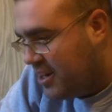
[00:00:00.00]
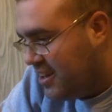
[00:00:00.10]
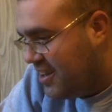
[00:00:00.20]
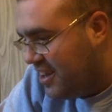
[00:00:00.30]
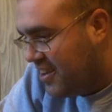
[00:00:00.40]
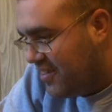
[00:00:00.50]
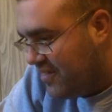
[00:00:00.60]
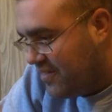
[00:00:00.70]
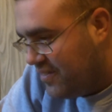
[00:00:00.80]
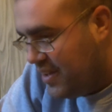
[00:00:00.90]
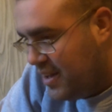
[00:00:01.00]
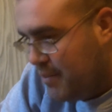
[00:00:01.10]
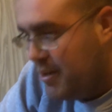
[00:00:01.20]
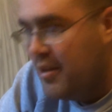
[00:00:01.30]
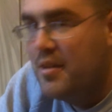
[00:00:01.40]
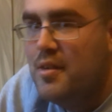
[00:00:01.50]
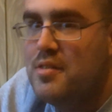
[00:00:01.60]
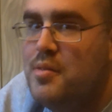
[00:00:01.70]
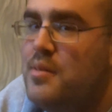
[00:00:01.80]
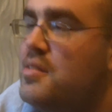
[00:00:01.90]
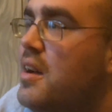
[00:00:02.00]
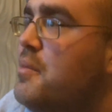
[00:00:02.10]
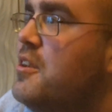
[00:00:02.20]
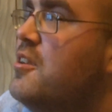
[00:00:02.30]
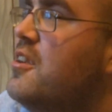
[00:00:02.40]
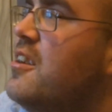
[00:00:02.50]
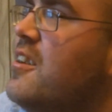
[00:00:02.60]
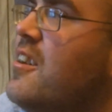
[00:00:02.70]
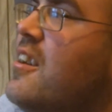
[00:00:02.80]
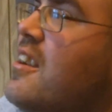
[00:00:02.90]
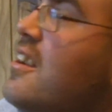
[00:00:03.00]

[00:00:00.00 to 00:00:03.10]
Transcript: Bye. Merry Christmas. Happy New Year.